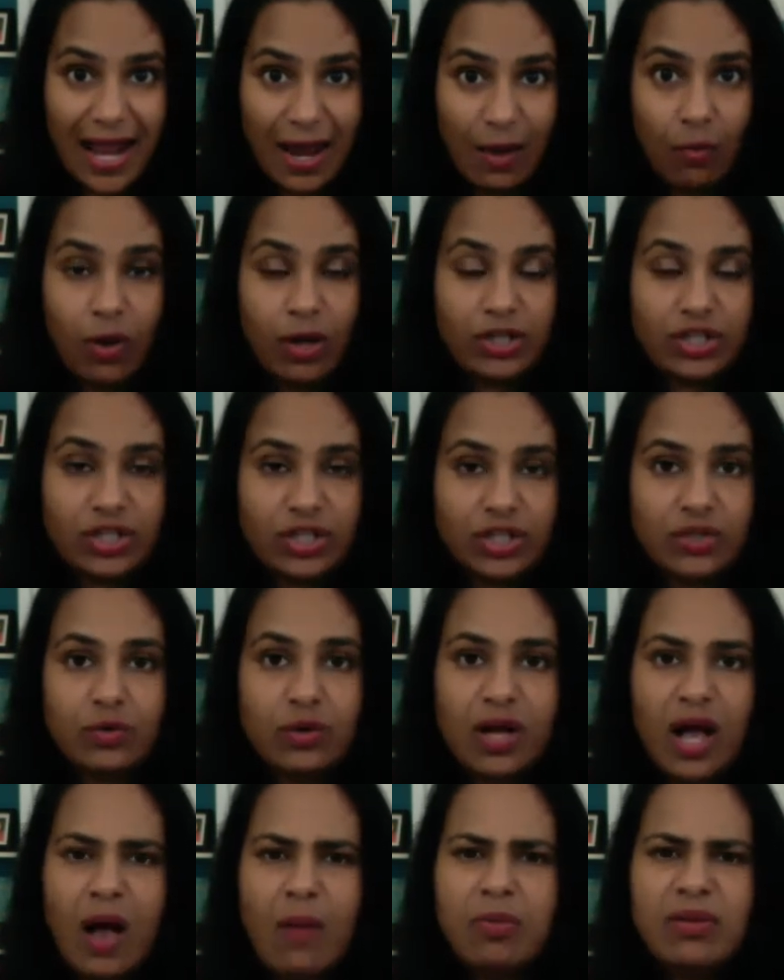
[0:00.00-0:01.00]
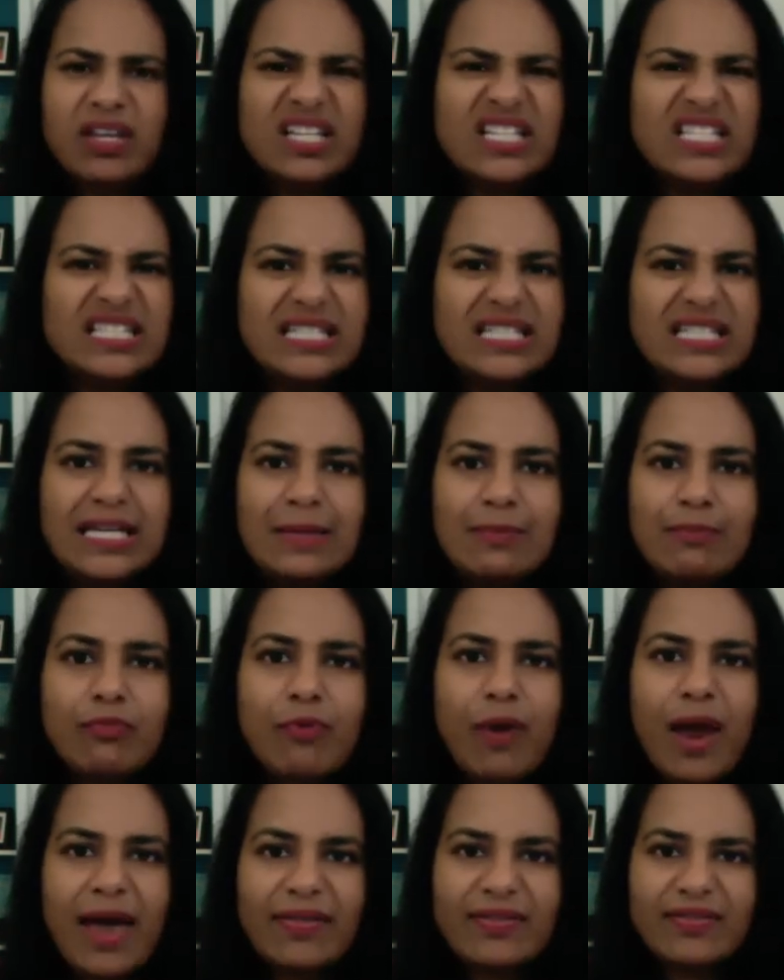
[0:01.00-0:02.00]
I want you to do a couple of deep
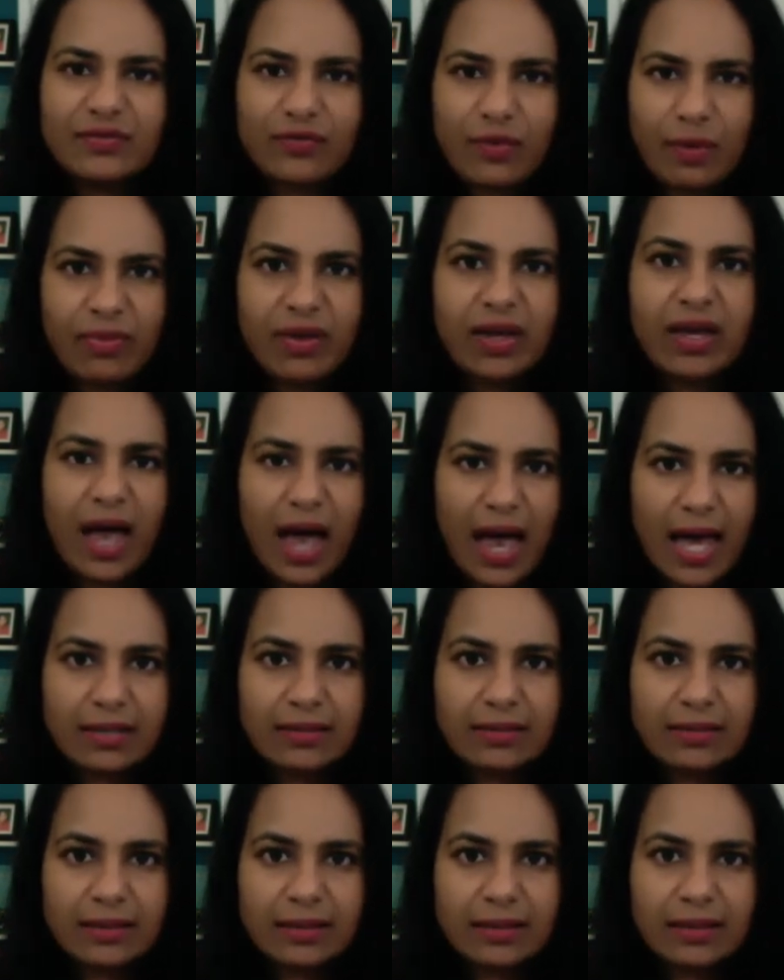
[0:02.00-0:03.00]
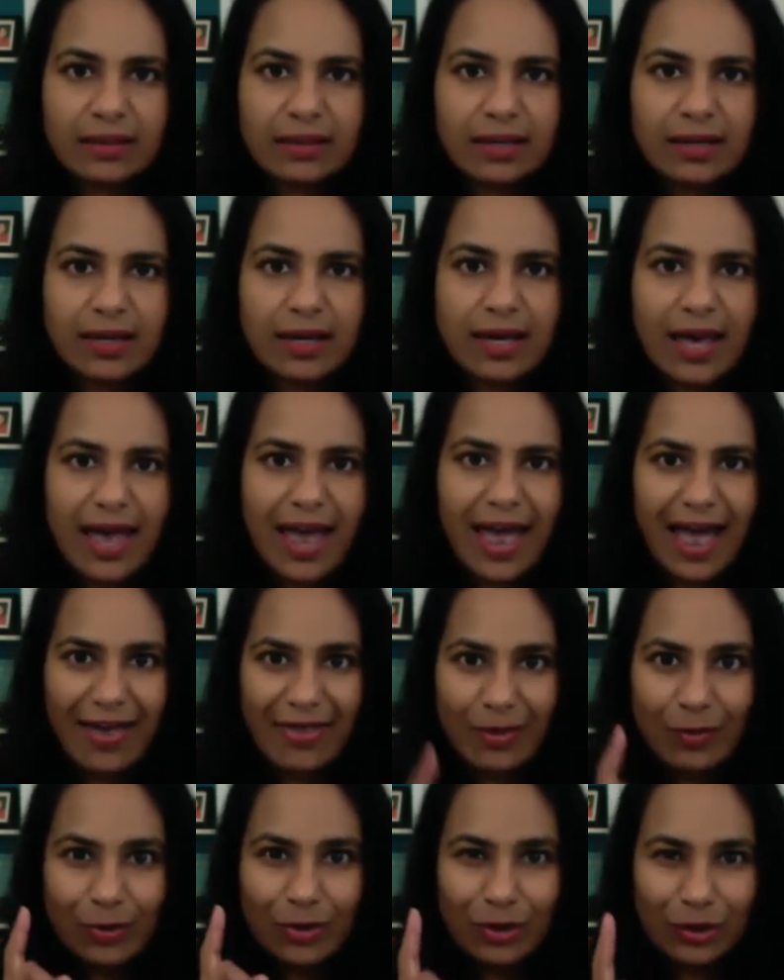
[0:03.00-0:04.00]
breaths from the gut. And
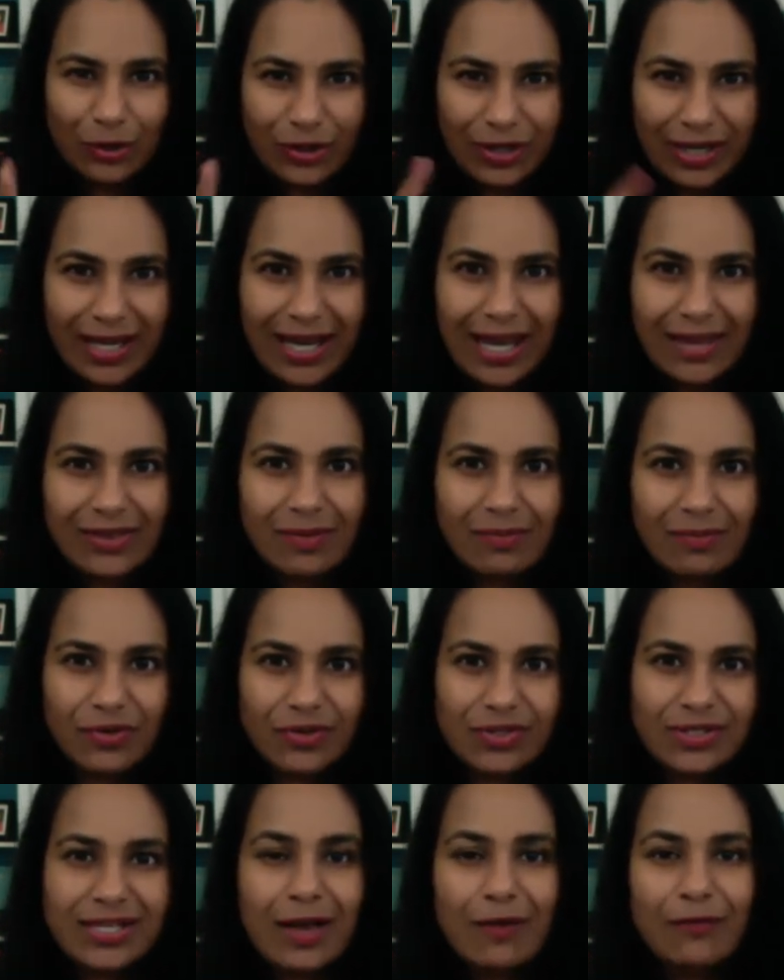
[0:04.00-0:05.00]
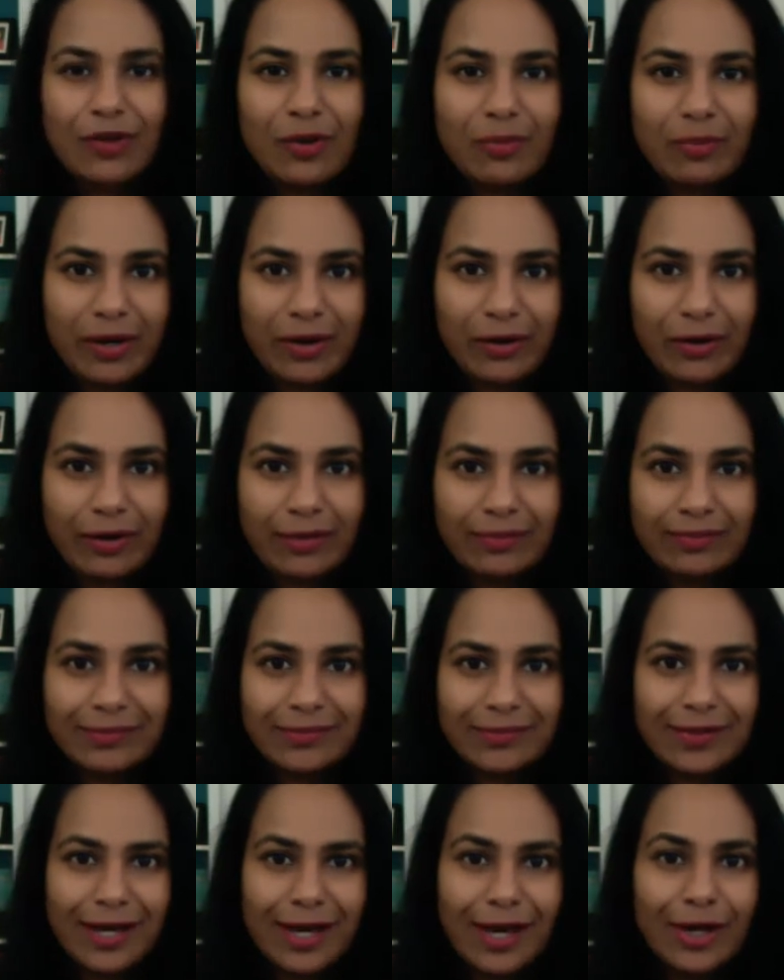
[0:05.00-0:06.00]
then when you're looking at yourself in the mirror,
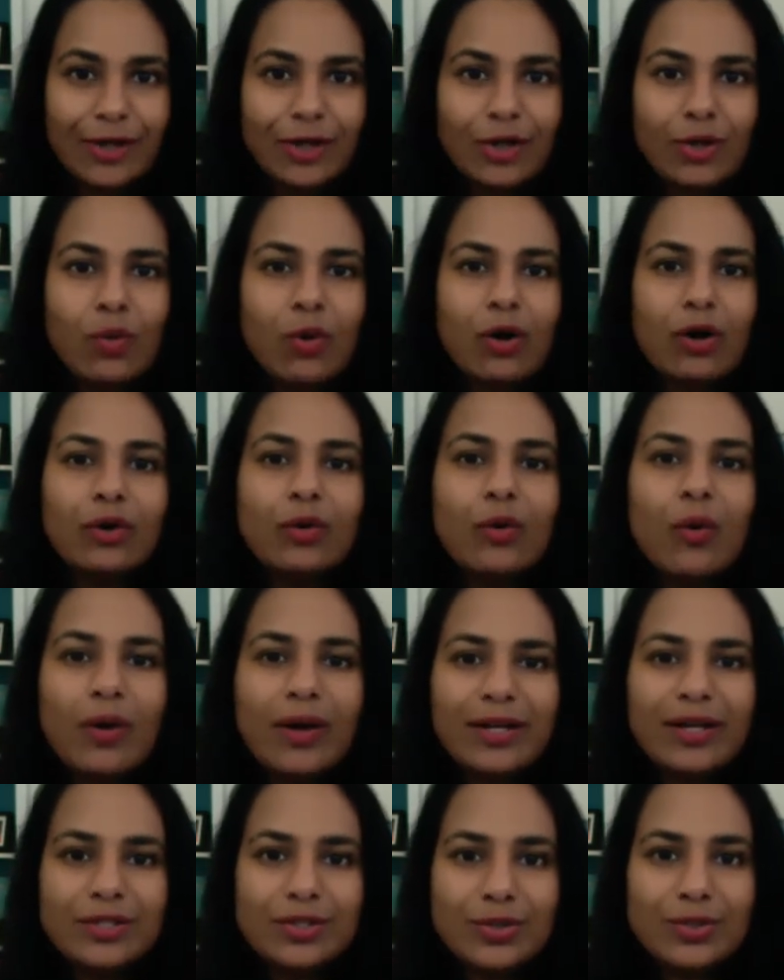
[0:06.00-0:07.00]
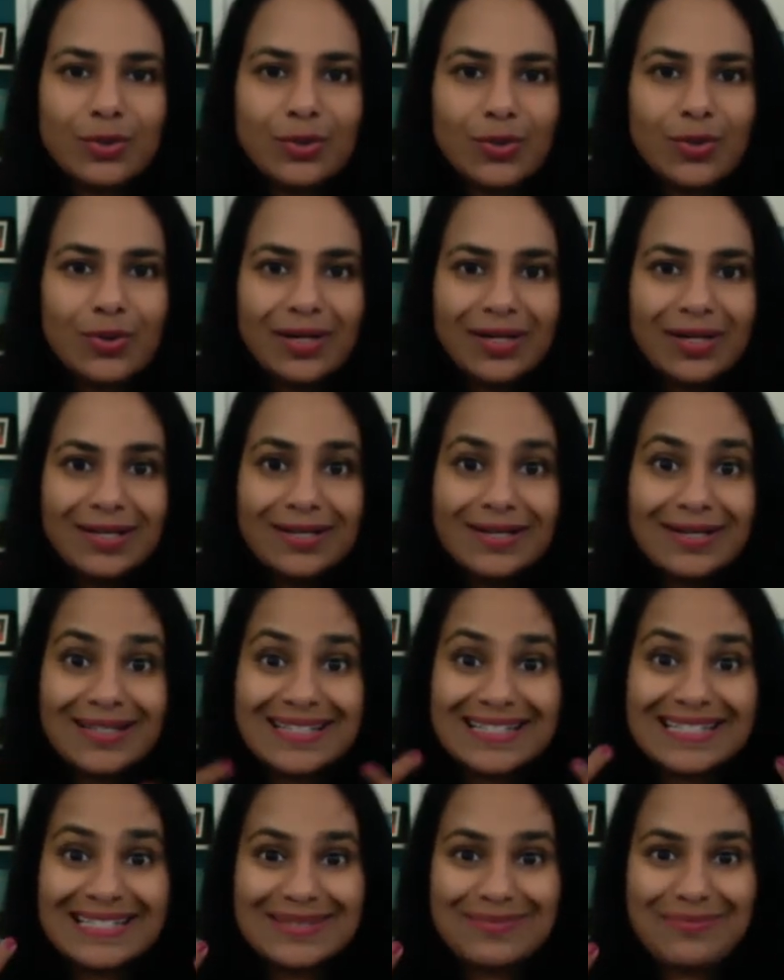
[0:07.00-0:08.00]
you are going to
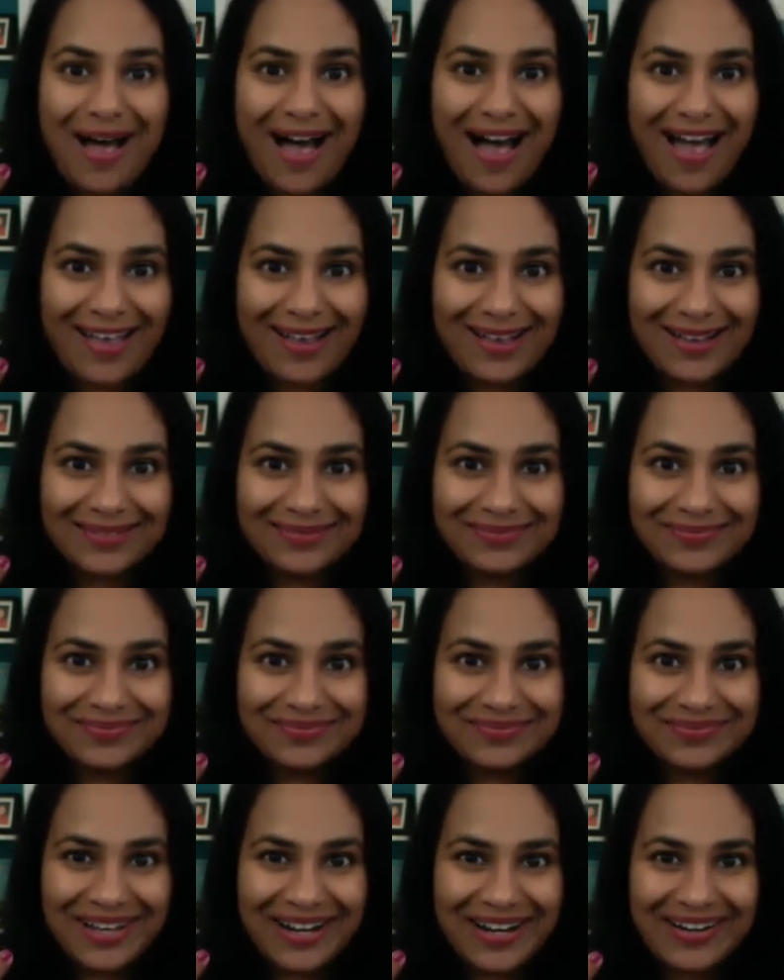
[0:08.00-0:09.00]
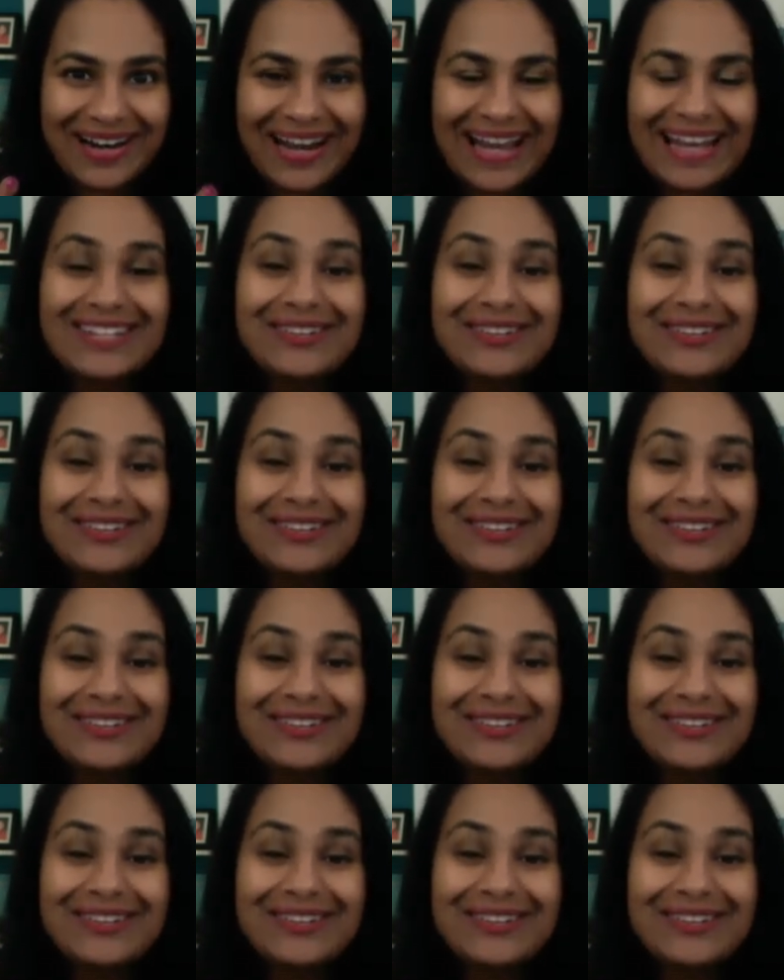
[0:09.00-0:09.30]
smile, all right?